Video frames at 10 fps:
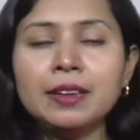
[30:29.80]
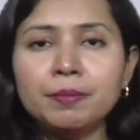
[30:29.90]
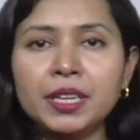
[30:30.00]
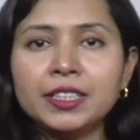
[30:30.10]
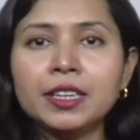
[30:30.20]

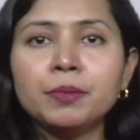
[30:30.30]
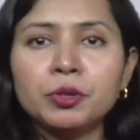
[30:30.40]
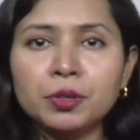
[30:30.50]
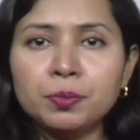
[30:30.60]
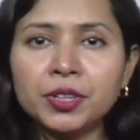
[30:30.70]
be it a
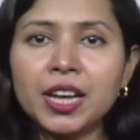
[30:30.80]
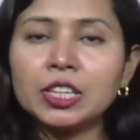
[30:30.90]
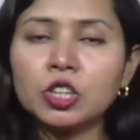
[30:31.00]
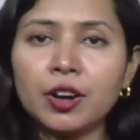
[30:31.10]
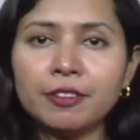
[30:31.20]
beauty
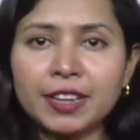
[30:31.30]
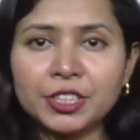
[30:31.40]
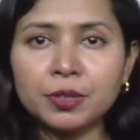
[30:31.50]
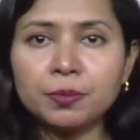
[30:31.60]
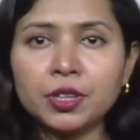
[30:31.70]
product or a
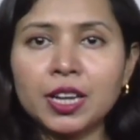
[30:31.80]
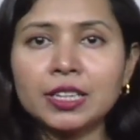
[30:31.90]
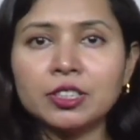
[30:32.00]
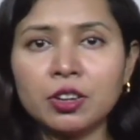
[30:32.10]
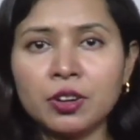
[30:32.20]
fashion
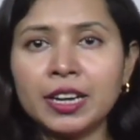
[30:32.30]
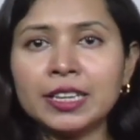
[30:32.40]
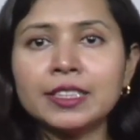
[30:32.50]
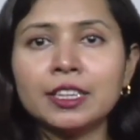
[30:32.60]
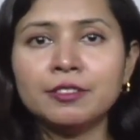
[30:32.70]
product or
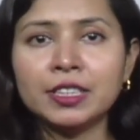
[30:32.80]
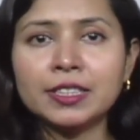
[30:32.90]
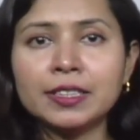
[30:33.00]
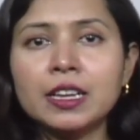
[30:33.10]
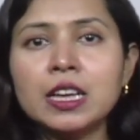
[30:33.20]
a
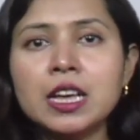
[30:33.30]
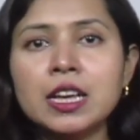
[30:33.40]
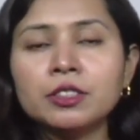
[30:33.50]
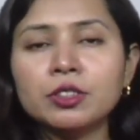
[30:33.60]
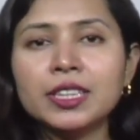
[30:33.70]
service.
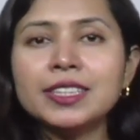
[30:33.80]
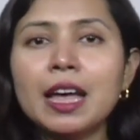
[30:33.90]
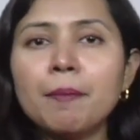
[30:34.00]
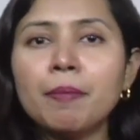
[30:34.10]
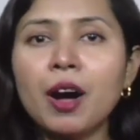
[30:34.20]
So this
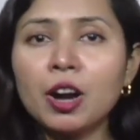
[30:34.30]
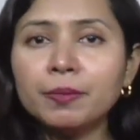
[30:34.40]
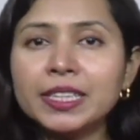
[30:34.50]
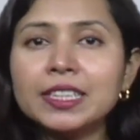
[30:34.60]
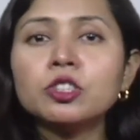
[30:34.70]

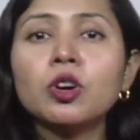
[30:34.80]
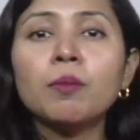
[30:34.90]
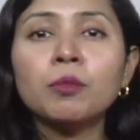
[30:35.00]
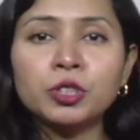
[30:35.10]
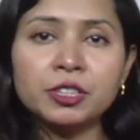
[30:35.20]
empowerment is
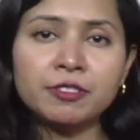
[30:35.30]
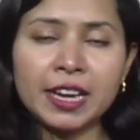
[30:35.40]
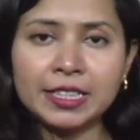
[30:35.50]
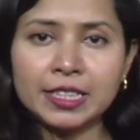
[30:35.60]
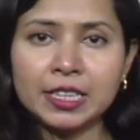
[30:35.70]

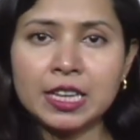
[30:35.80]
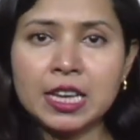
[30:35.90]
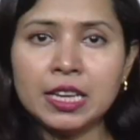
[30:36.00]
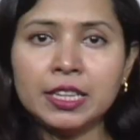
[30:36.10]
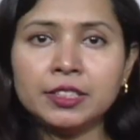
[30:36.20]
commodified.
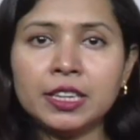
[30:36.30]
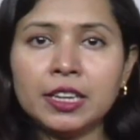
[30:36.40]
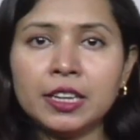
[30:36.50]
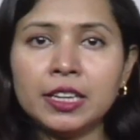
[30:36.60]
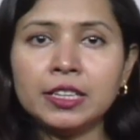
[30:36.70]
It
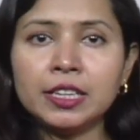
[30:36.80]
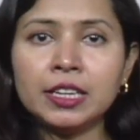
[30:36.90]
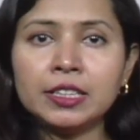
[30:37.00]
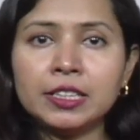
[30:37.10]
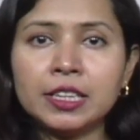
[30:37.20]

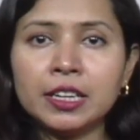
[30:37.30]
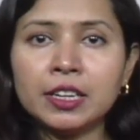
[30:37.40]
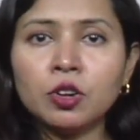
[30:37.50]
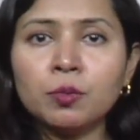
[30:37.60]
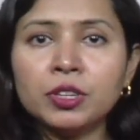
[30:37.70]

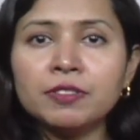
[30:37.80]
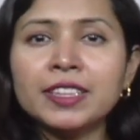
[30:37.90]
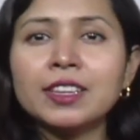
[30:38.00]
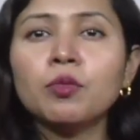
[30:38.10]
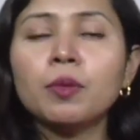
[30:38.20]

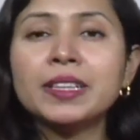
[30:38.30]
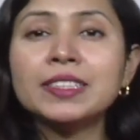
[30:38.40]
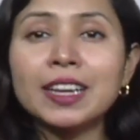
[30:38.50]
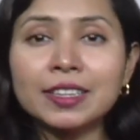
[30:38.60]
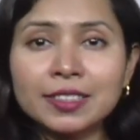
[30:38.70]
commodifies a
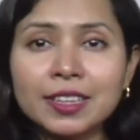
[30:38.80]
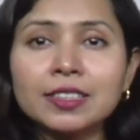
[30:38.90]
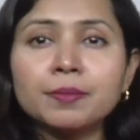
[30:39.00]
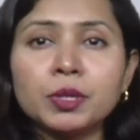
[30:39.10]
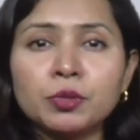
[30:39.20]
woman's
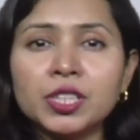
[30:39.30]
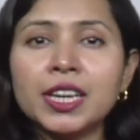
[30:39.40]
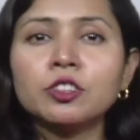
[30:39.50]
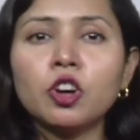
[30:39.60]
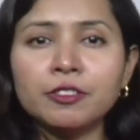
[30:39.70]
success,
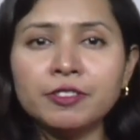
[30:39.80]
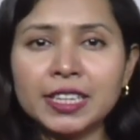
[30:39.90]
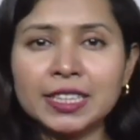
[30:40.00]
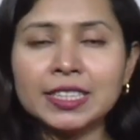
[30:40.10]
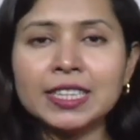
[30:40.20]
beauty and
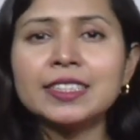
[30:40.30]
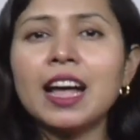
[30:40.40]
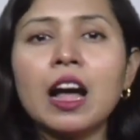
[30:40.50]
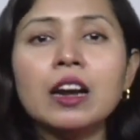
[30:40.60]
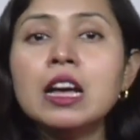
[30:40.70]
confidence. These
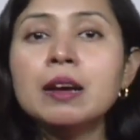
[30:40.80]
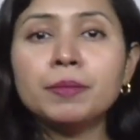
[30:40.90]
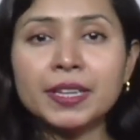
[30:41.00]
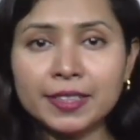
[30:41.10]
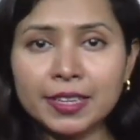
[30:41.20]
are
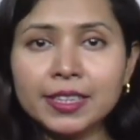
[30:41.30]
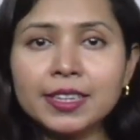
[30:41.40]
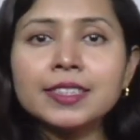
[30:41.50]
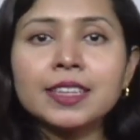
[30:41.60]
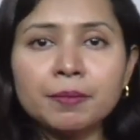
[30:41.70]

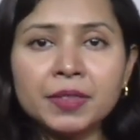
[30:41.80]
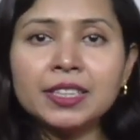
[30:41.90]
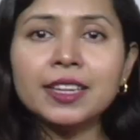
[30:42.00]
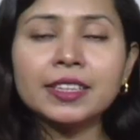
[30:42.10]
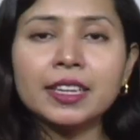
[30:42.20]
presented as
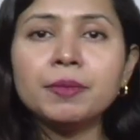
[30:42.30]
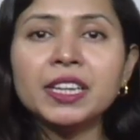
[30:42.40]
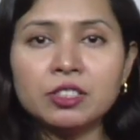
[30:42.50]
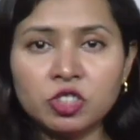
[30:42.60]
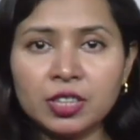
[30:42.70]
something that can
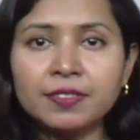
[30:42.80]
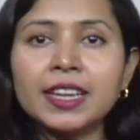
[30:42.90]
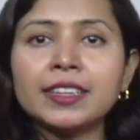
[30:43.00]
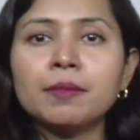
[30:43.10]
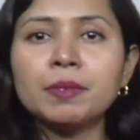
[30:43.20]
be achieved,
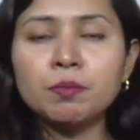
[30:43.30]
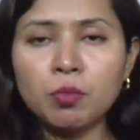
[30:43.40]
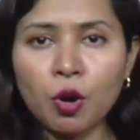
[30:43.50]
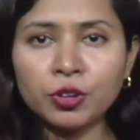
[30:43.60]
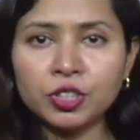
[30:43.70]
that can be
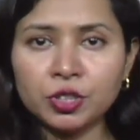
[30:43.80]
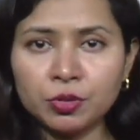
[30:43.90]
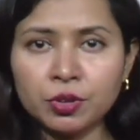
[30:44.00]
bought,